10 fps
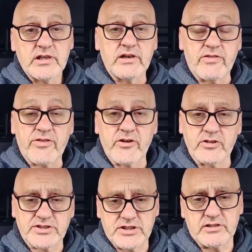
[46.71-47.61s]
in
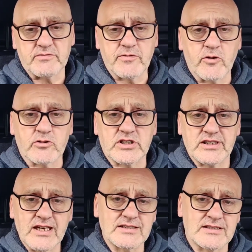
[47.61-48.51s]

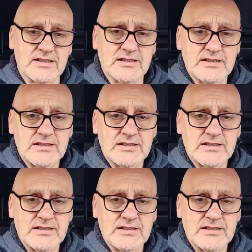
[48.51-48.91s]
1348.